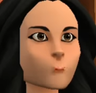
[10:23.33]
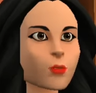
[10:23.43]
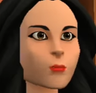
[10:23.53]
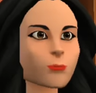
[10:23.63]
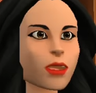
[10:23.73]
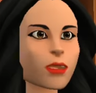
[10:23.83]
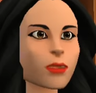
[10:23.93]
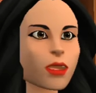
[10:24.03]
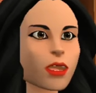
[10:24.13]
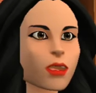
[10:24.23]
That makes
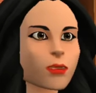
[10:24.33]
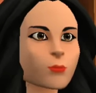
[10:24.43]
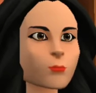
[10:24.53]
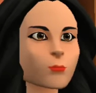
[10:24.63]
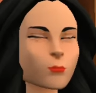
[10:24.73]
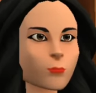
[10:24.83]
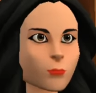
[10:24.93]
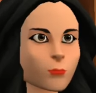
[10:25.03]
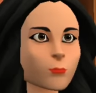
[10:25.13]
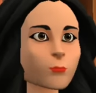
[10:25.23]
sense.
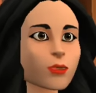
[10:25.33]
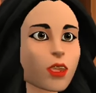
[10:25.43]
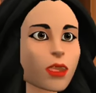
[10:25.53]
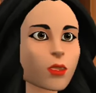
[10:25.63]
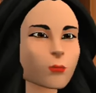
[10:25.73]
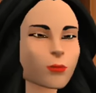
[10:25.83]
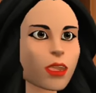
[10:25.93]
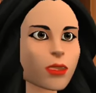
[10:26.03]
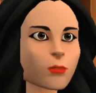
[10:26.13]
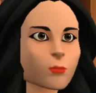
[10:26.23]
What
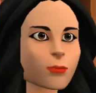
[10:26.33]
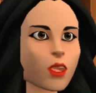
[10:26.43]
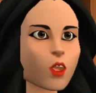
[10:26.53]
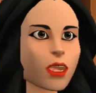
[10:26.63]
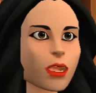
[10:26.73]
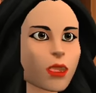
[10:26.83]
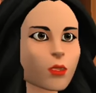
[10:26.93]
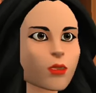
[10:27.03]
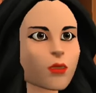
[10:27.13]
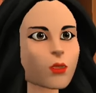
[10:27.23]
happens when we
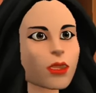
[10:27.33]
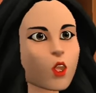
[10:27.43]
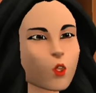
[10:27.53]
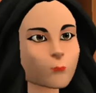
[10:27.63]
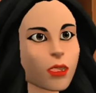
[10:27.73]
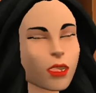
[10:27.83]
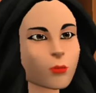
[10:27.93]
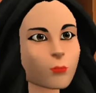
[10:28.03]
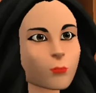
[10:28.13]
arrive at the hospital?